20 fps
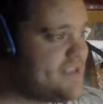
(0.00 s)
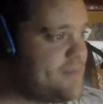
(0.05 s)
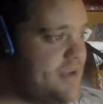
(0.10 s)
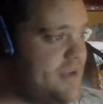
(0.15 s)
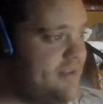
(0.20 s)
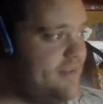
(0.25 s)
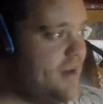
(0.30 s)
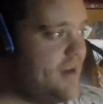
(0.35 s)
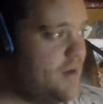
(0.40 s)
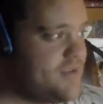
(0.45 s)
But,
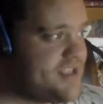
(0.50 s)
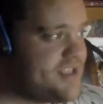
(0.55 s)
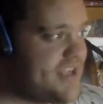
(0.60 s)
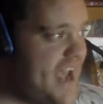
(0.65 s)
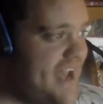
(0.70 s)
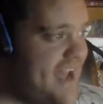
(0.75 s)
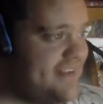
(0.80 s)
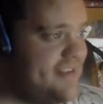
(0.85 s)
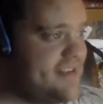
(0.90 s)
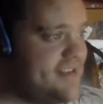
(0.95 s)

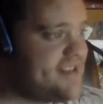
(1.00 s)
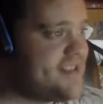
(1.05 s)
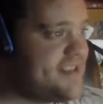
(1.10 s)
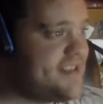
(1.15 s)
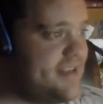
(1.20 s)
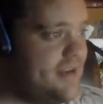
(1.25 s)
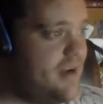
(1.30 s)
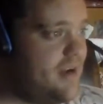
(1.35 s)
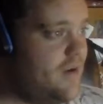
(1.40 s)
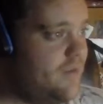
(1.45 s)
sadness,
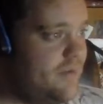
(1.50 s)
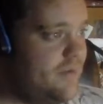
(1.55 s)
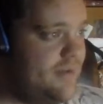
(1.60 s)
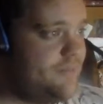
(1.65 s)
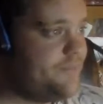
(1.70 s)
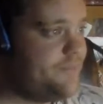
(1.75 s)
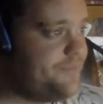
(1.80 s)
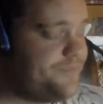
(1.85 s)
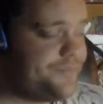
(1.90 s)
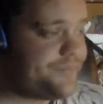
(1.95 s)

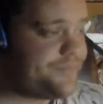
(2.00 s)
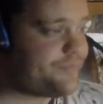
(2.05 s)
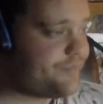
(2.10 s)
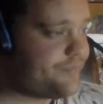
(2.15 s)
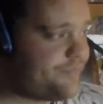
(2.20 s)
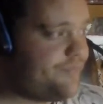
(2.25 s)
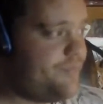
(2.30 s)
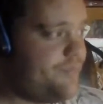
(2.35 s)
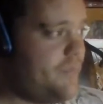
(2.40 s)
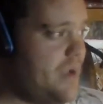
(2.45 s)

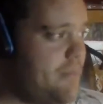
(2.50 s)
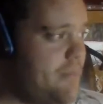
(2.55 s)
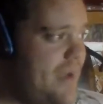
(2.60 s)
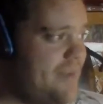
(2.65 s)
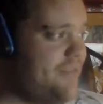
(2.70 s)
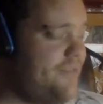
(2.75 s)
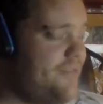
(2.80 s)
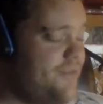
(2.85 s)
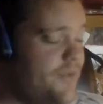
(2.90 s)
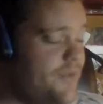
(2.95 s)
I'm
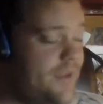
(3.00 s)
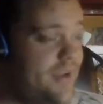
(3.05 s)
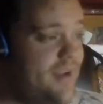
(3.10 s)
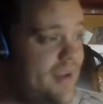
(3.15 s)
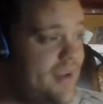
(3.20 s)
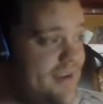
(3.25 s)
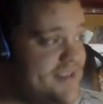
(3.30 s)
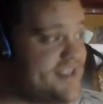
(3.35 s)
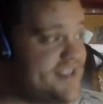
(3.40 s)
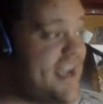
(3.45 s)
asking for
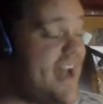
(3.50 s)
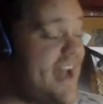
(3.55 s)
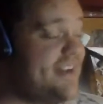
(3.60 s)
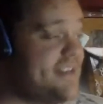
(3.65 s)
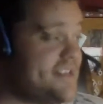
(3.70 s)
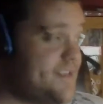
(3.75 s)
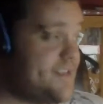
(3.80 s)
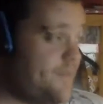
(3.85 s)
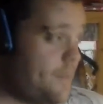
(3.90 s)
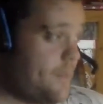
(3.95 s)
the
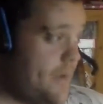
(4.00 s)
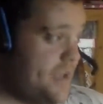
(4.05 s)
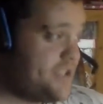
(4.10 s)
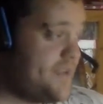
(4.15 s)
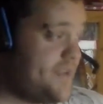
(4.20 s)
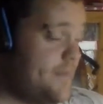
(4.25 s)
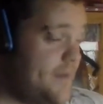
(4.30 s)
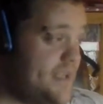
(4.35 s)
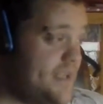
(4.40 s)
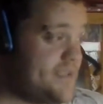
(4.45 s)
sadness
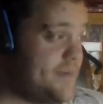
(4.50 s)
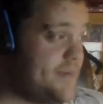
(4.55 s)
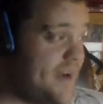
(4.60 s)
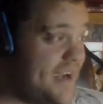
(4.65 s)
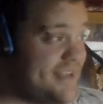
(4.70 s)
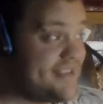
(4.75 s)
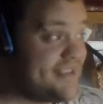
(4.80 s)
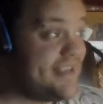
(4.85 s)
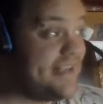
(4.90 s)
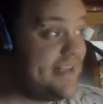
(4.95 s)
information that main spirit
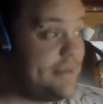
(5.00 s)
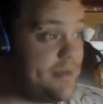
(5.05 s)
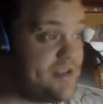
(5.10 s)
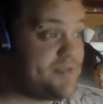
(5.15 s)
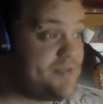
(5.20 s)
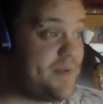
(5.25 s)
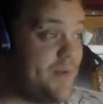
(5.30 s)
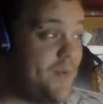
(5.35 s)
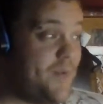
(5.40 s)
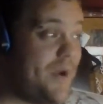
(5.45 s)
guys need to be
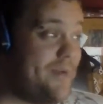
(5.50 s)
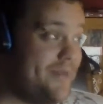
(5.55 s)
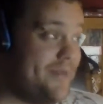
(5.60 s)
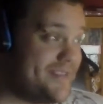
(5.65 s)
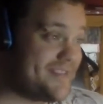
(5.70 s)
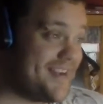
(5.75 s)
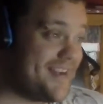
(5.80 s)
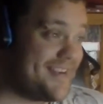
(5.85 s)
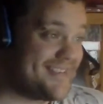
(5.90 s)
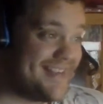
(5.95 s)
spirit
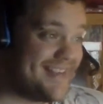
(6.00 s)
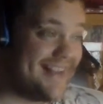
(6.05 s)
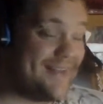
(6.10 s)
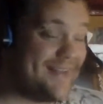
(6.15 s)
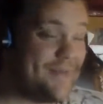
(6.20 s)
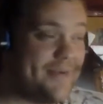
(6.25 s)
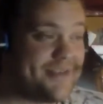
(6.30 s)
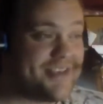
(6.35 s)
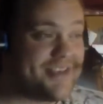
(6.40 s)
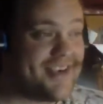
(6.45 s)
awareness guys need, the
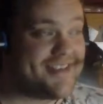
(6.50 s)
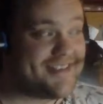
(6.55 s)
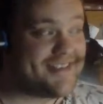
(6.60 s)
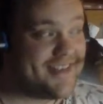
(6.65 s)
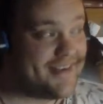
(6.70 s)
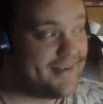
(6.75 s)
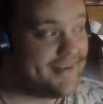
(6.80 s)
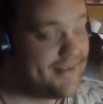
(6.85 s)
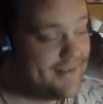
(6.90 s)
way guys need.